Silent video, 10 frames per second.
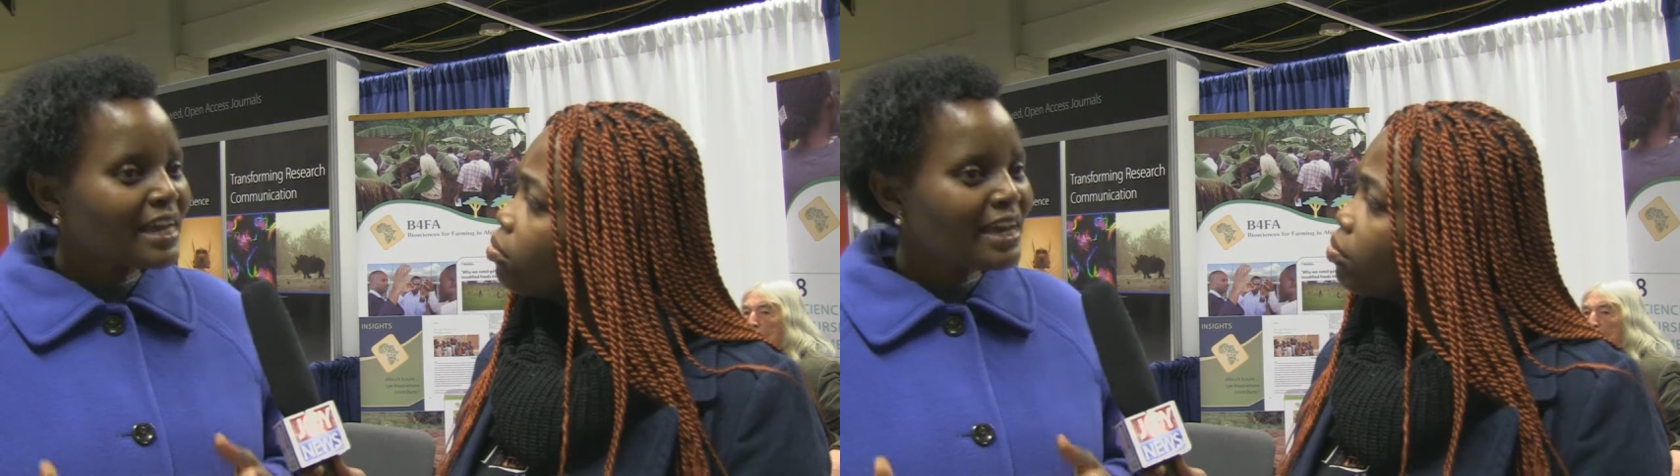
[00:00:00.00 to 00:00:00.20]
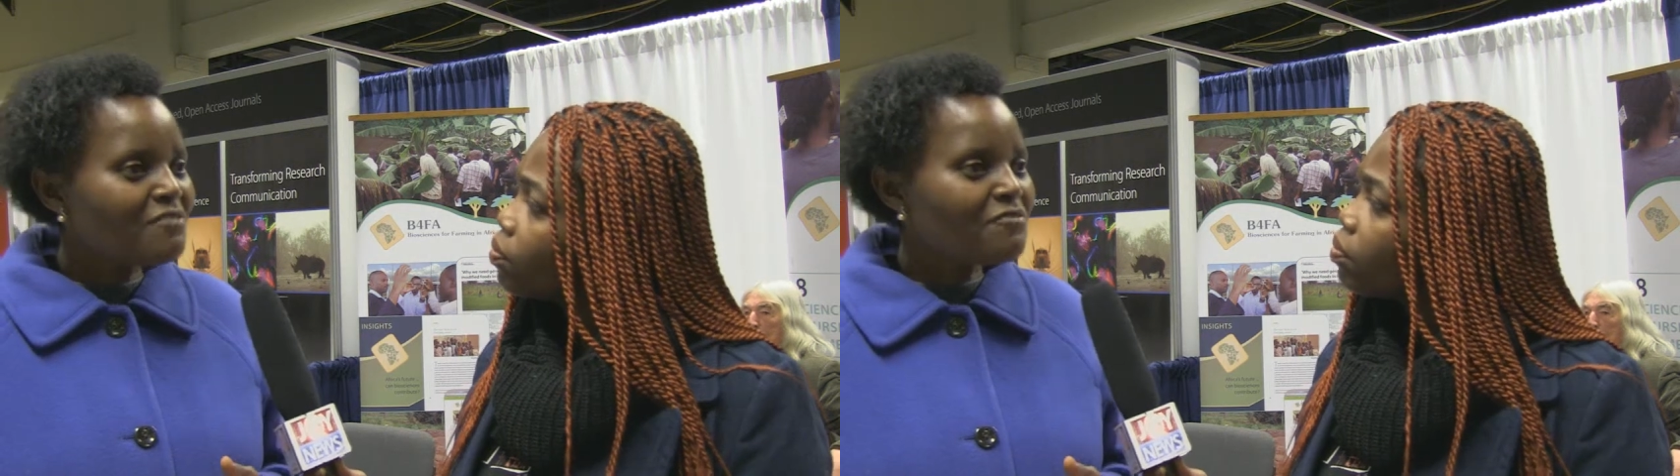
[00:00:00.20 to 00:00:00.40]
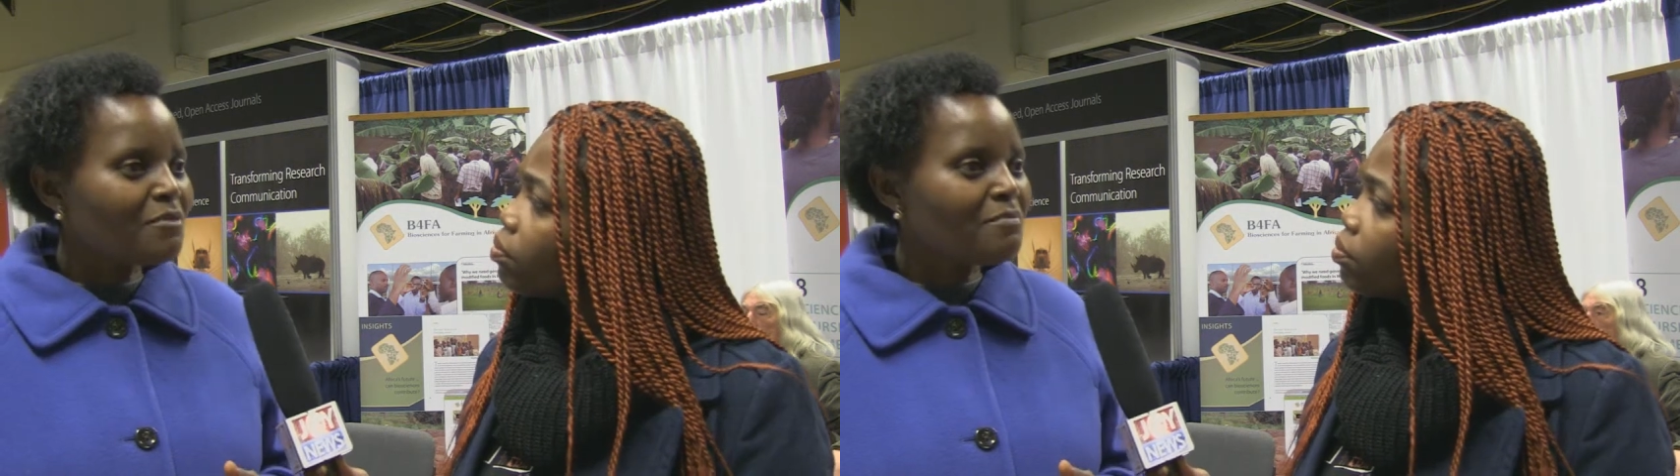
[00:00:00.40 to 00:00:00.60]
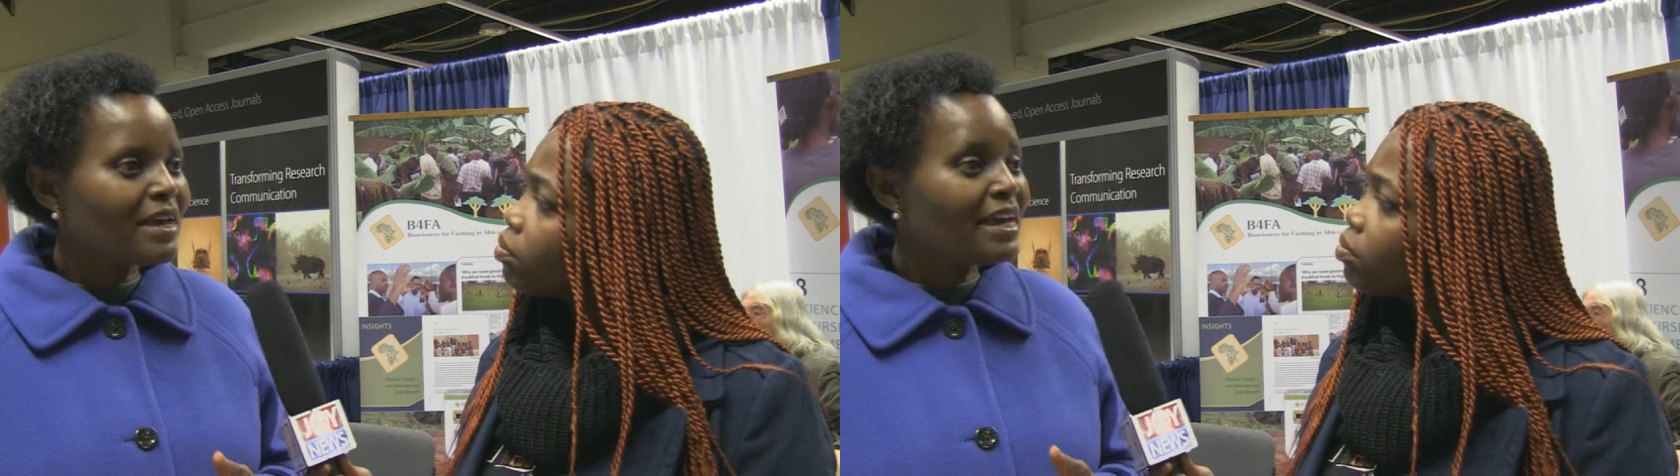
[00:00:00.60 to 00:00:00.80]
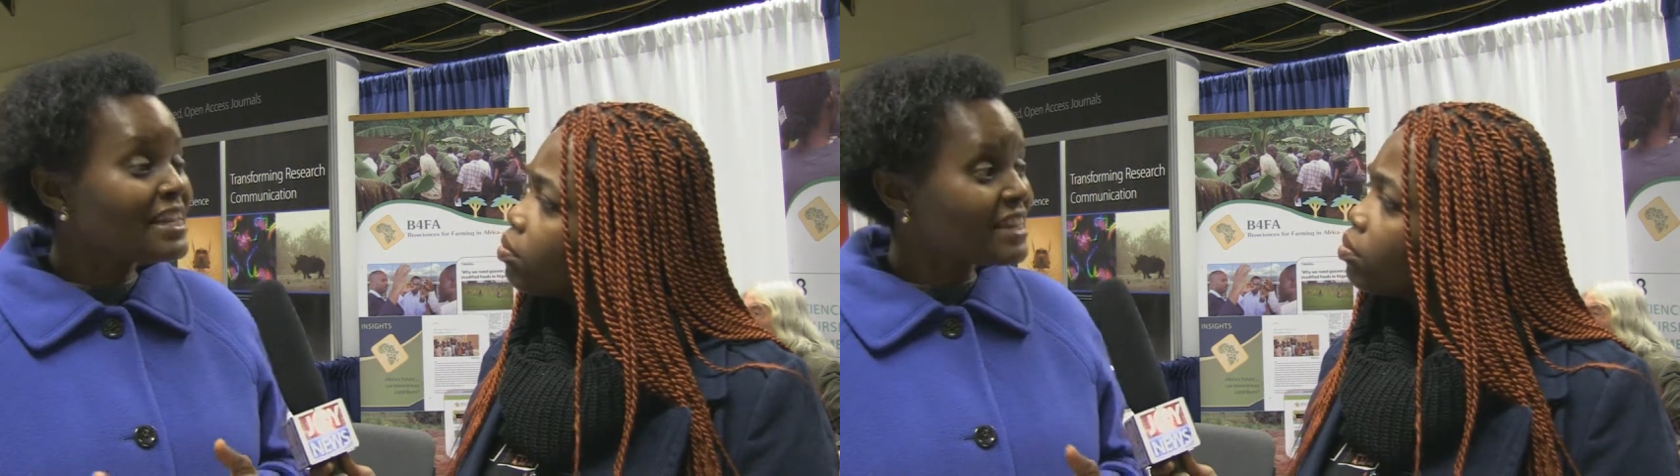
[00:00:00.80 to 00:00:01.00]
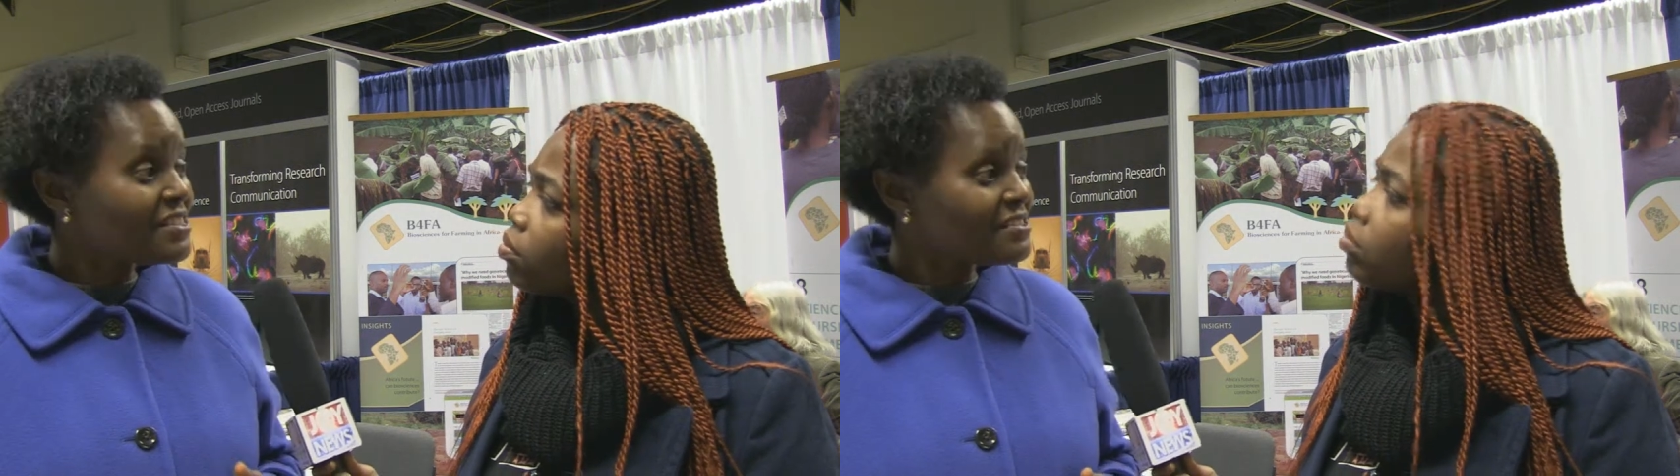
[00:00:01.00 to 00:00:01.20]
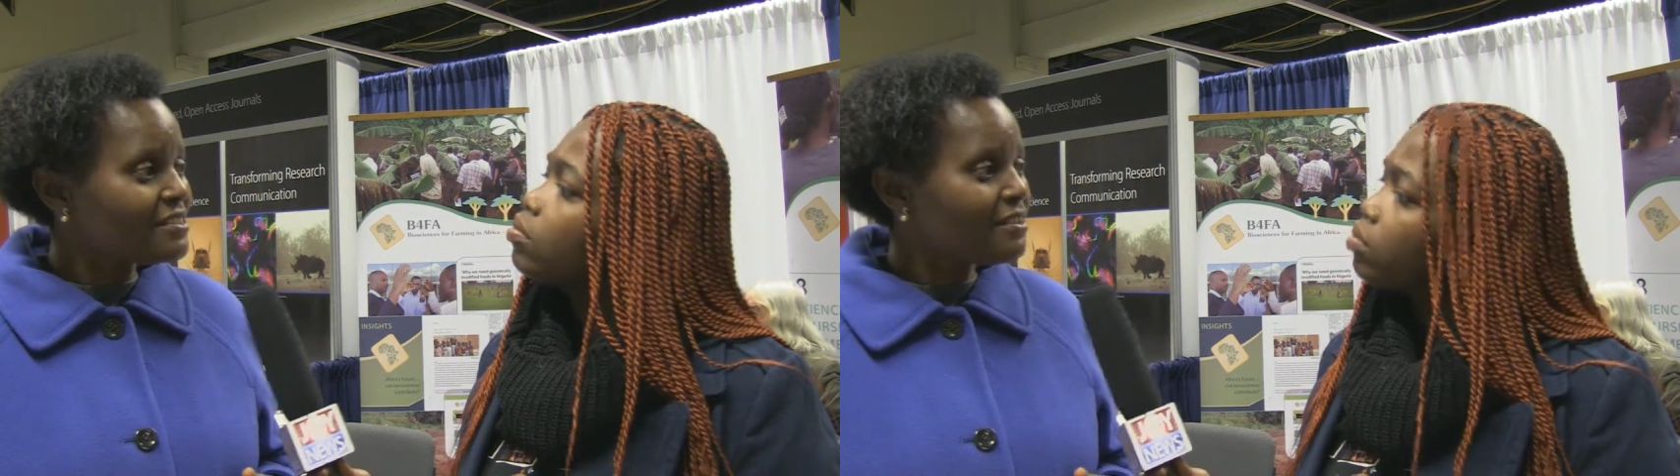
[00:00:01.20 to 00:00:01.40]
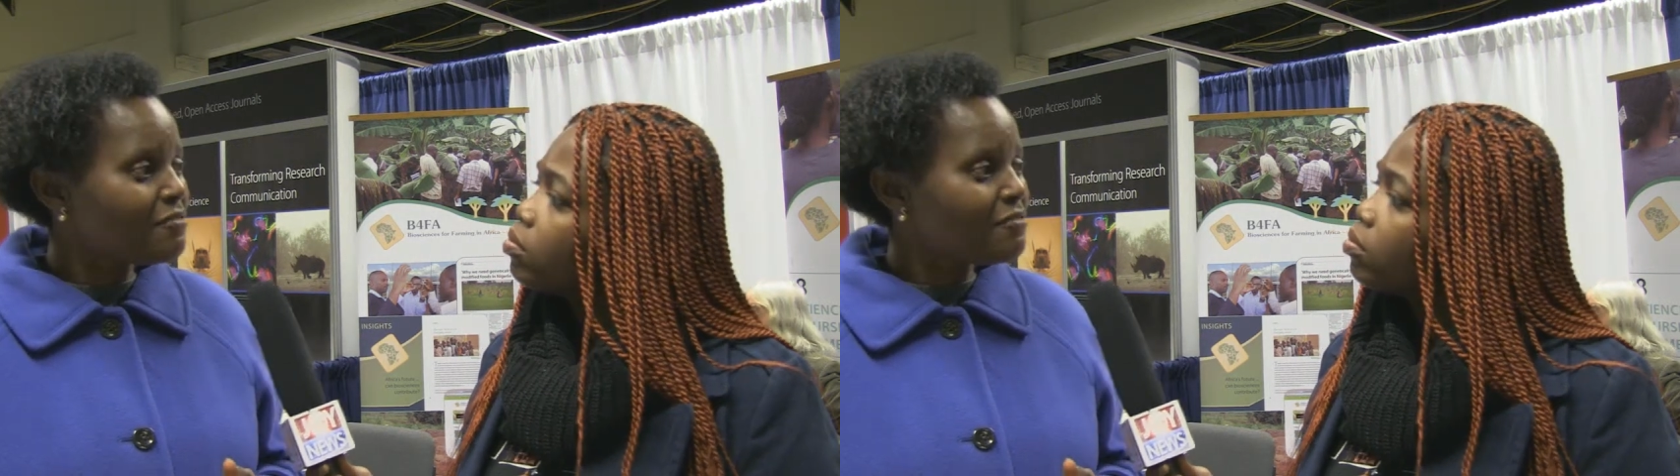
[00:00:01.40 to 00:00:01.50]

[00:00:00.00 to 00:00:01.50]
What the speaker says: came from the industry